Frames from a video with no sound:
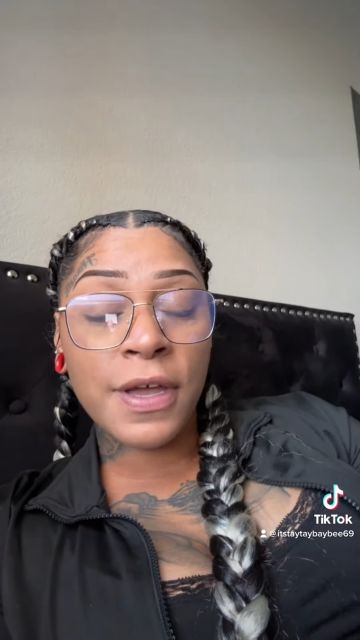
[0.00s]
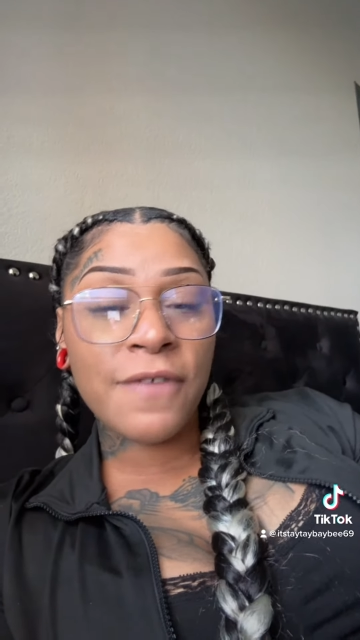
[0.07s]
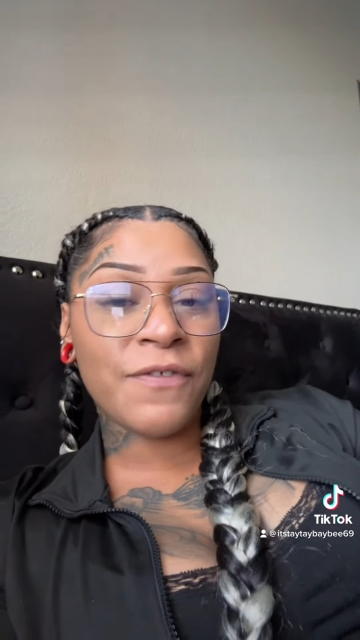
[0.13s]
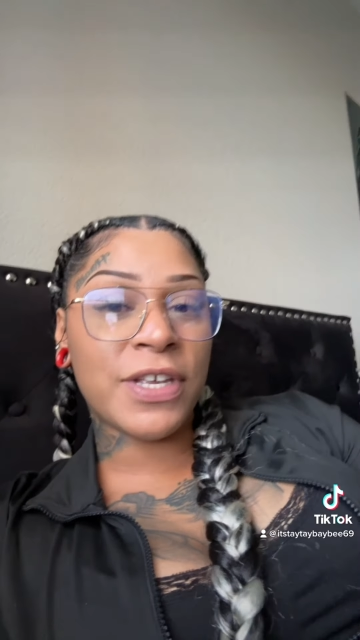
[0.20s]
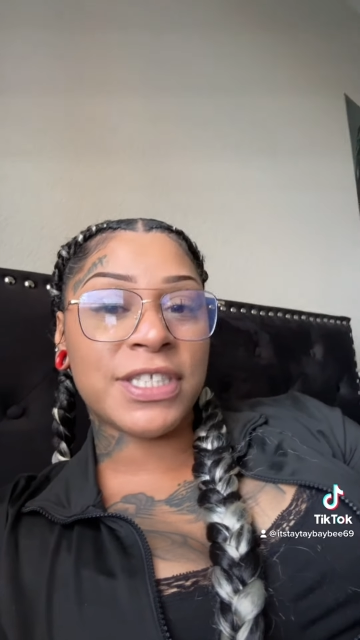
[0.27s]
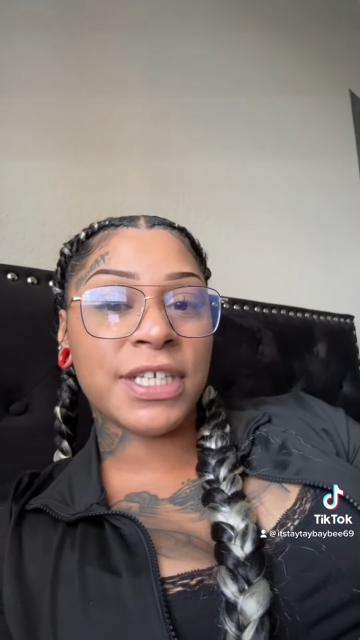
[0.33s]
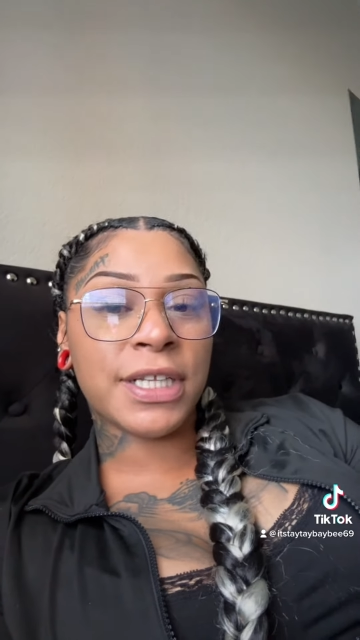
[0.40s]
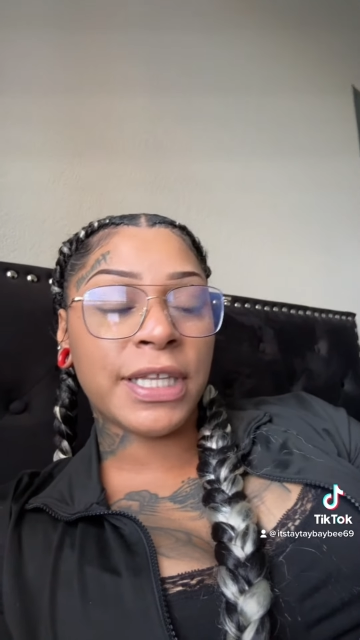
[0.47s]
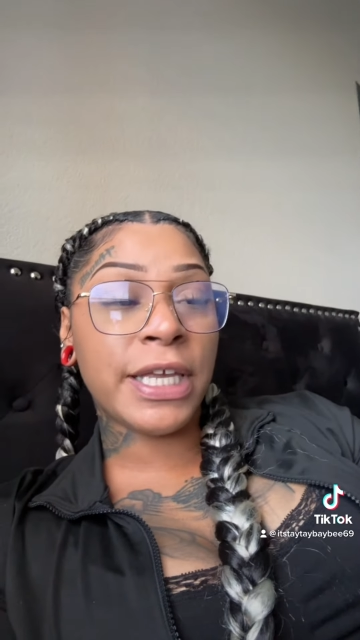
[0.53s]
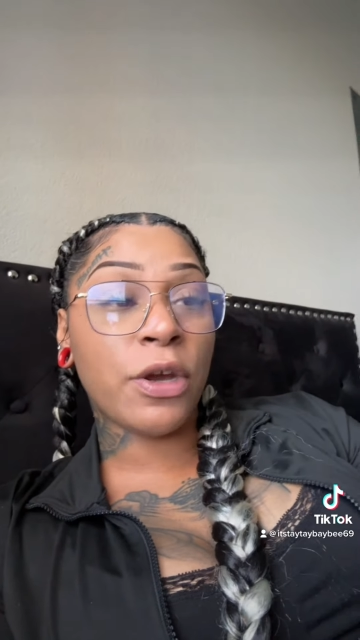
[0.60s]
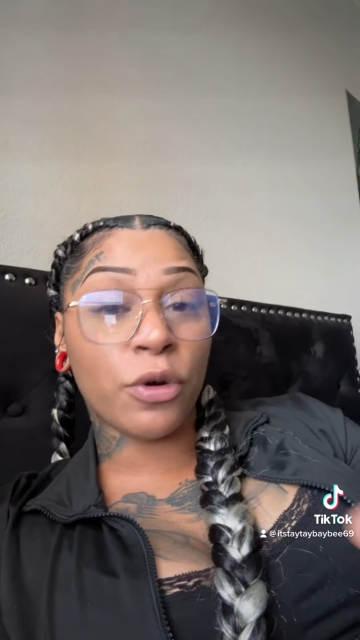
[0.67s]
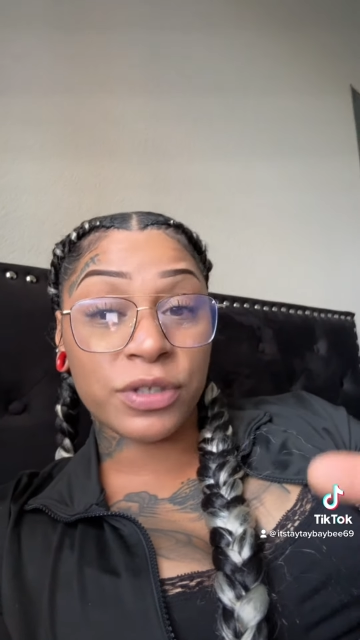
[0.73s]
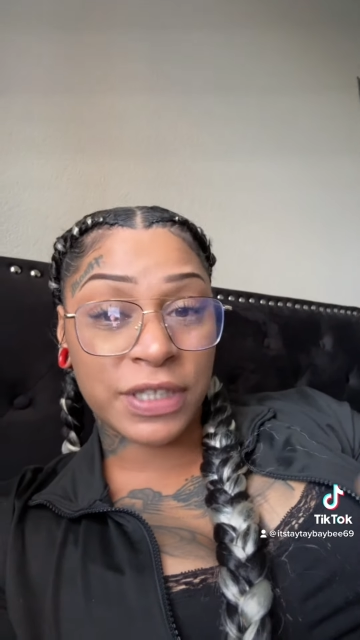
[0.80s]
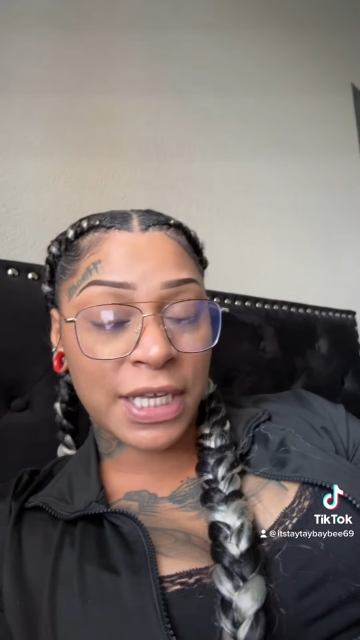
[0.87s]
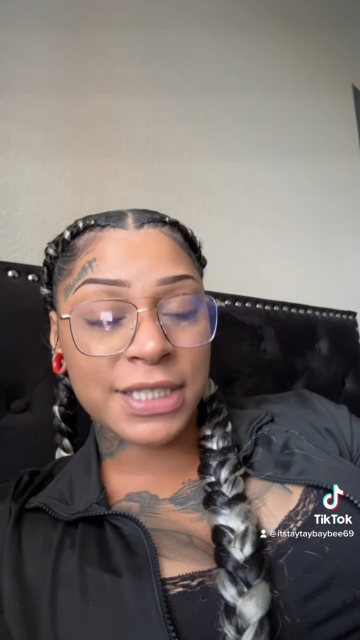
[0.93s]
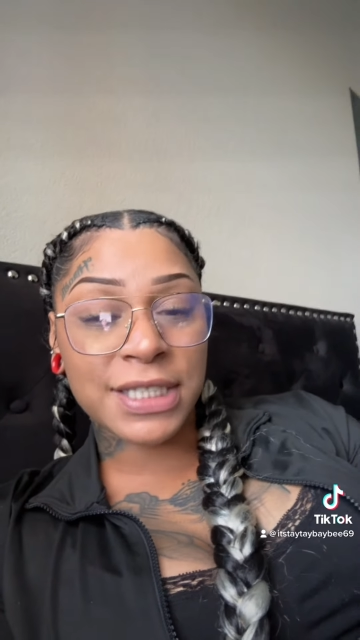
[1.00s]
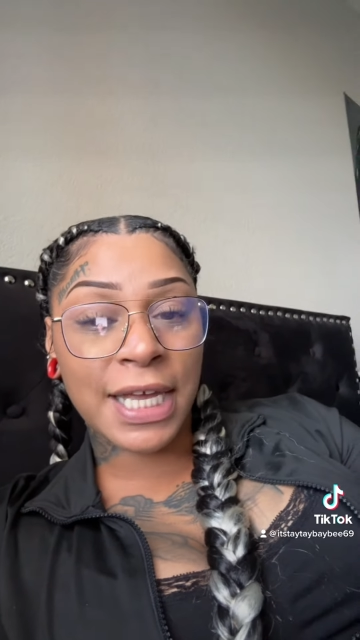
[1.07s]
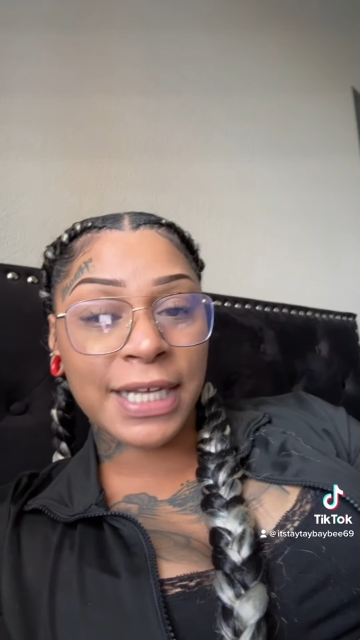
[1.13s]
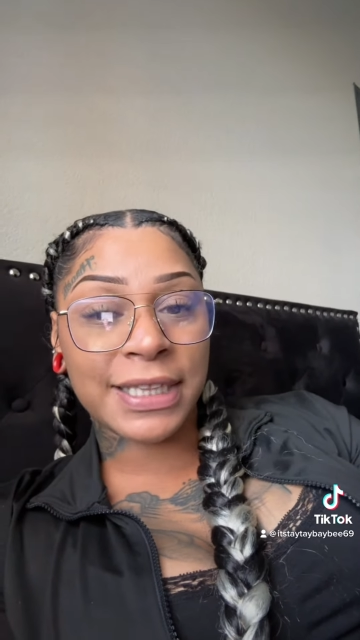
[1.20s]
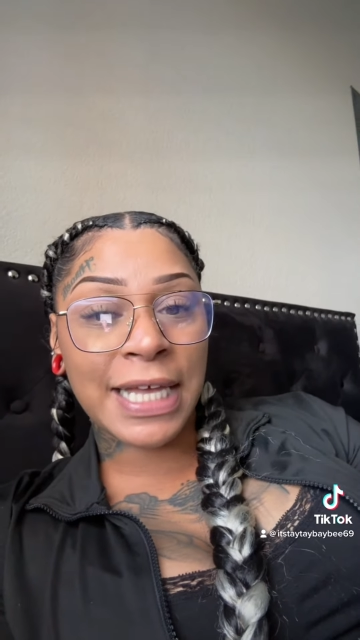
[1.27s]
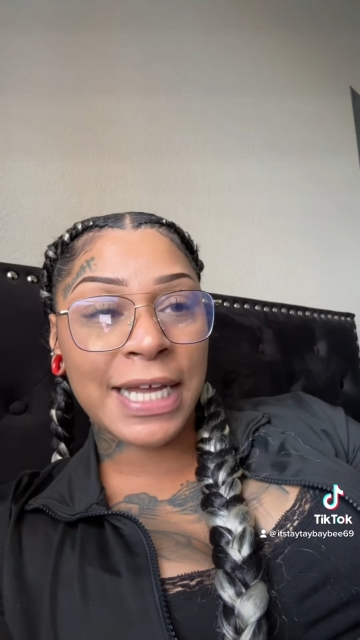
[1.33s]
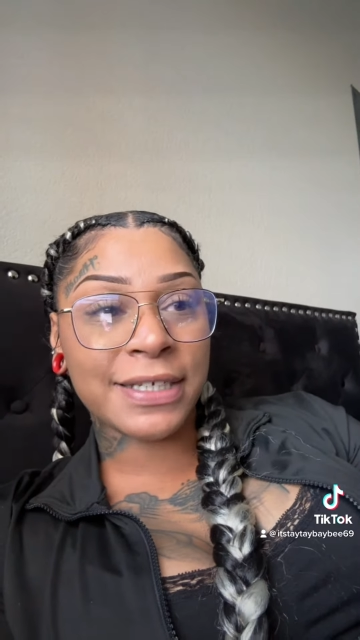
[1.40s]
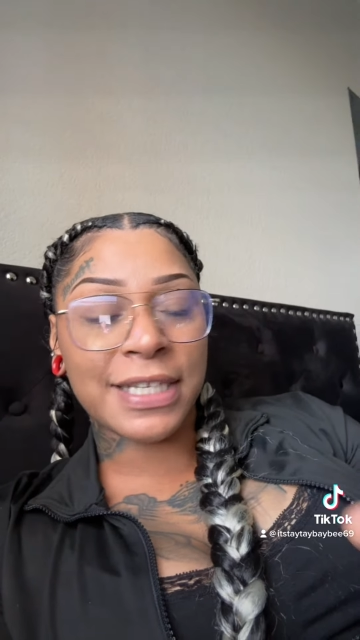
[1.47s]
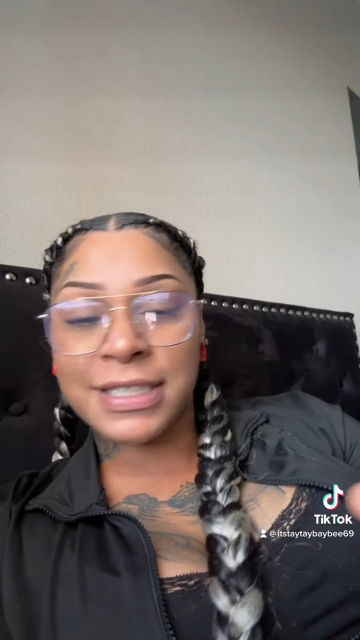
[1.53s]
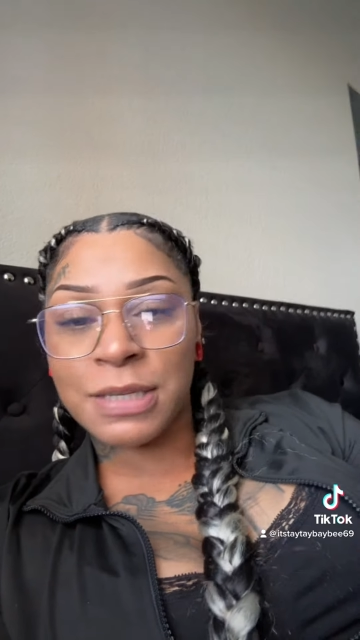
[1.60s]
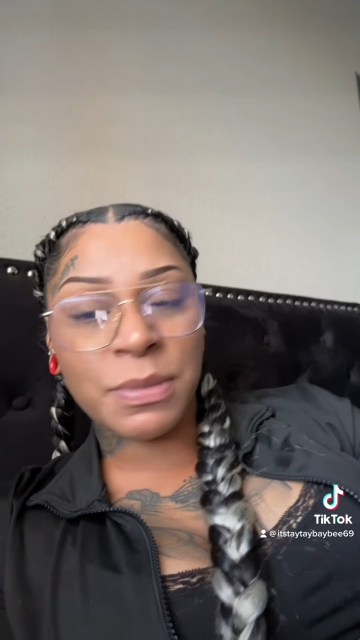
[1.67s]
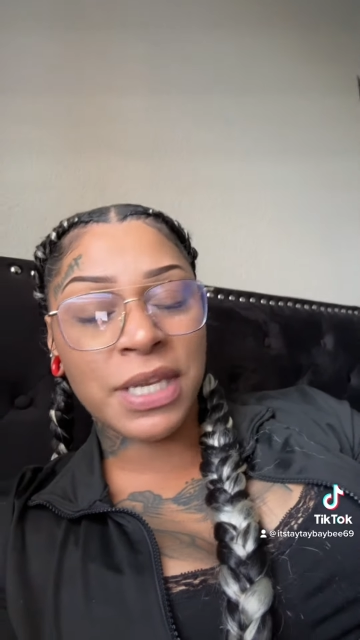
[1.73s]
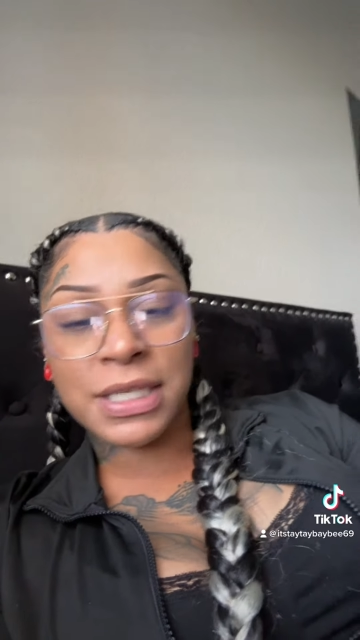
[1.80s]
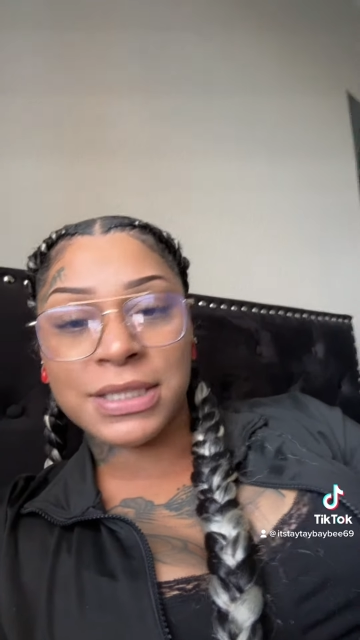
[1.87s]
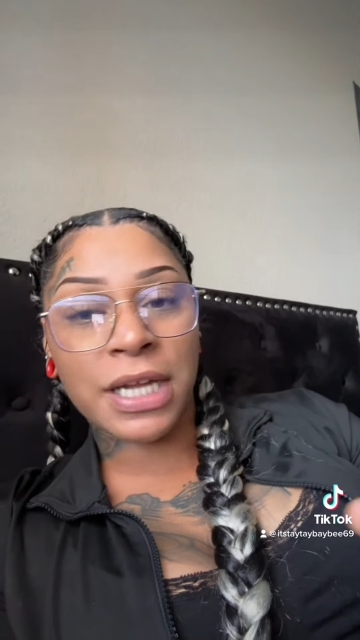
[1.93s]
physically or things like that doesn't
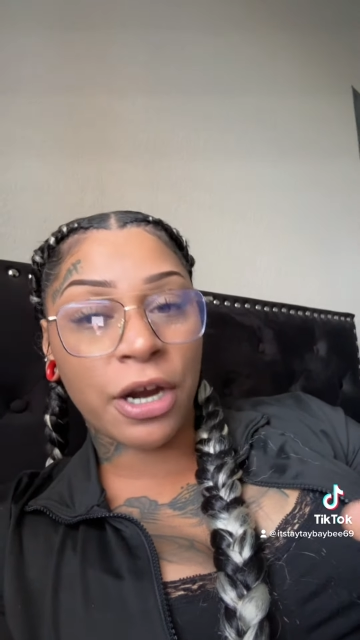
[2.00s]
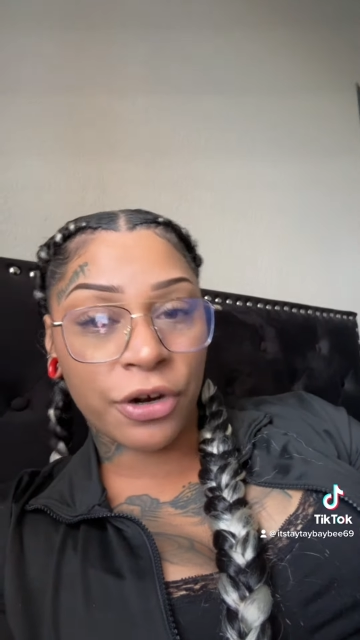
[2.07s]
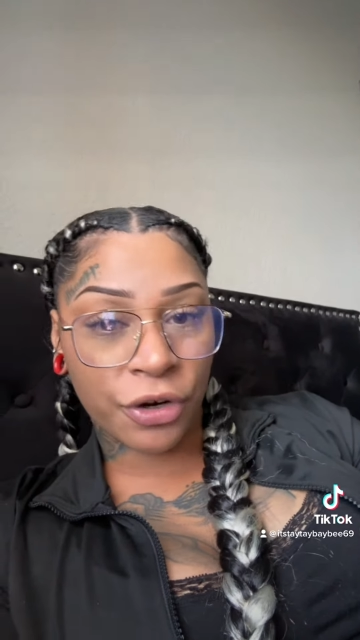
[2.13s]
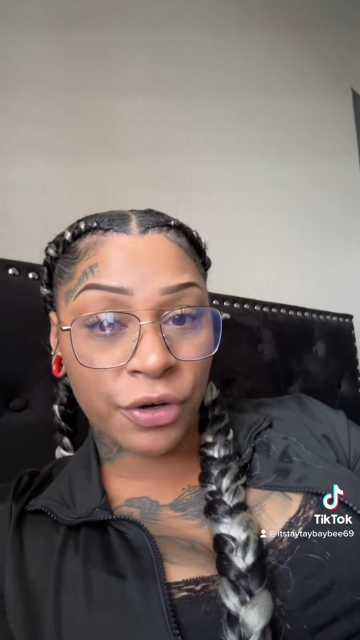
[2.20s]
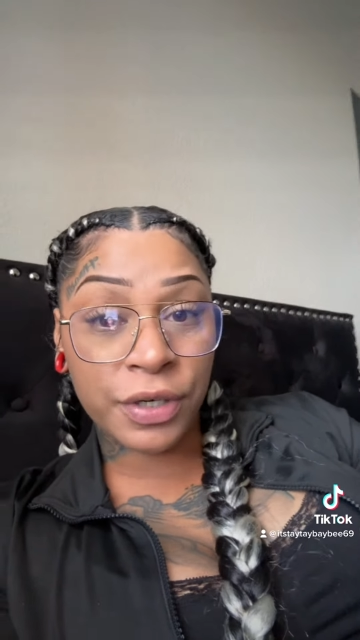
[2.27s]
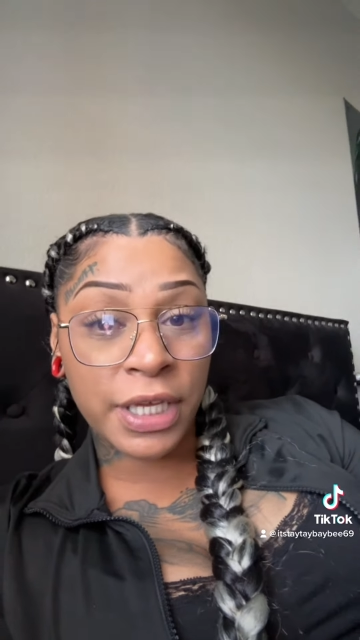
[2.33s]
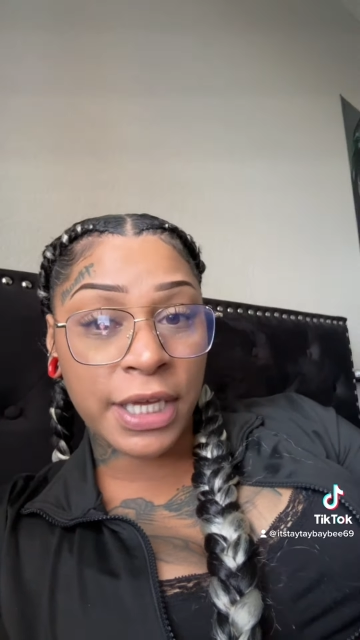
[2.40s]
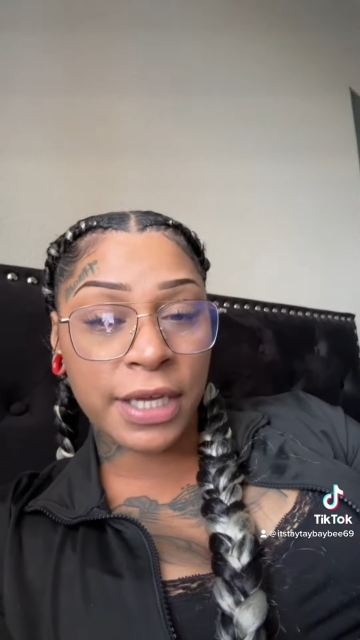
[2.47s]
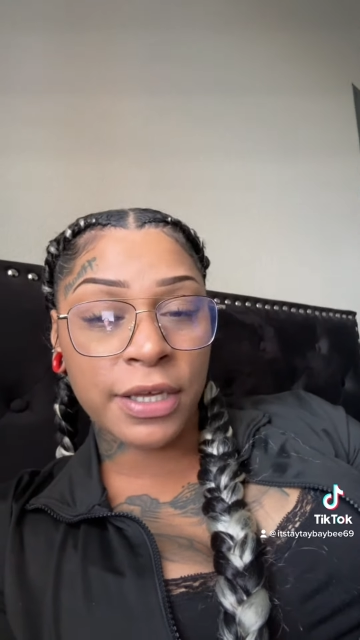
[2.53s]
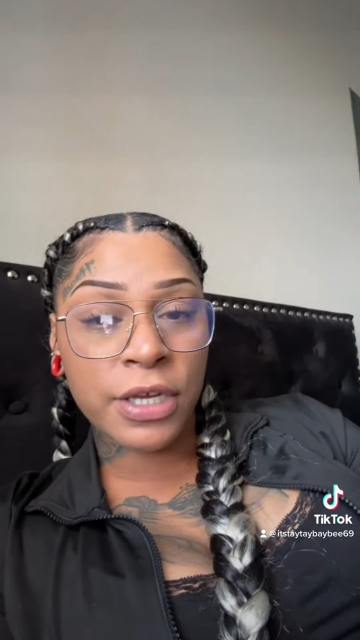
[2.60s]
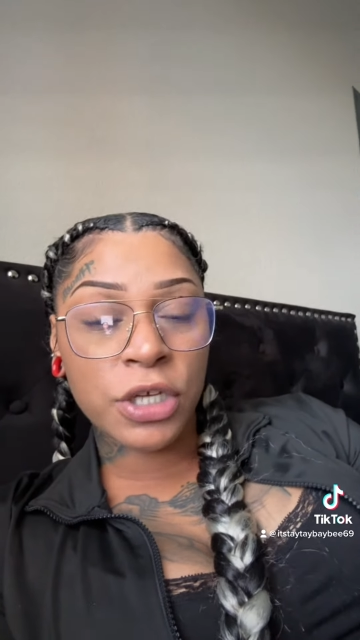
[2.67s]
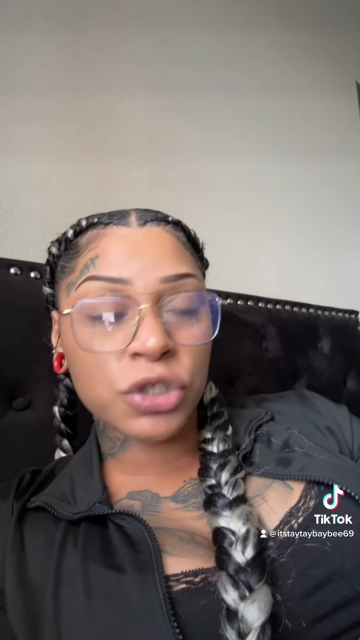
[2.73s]
mean he's not hurting.